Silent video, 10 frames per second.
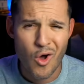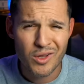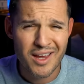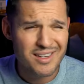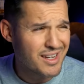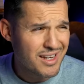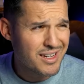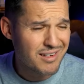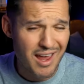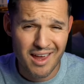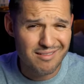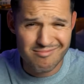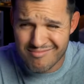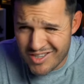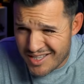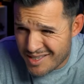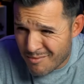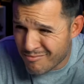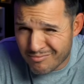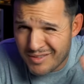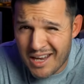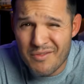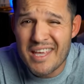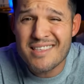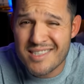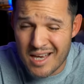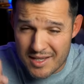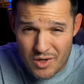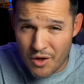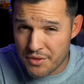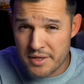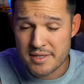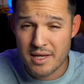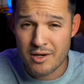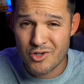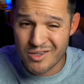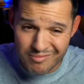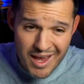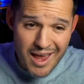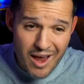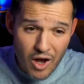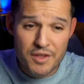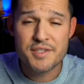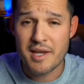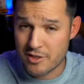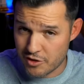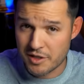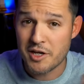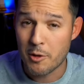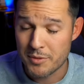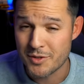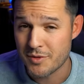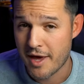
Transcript: all I need and just some kind of insights on this section Unsection can help you do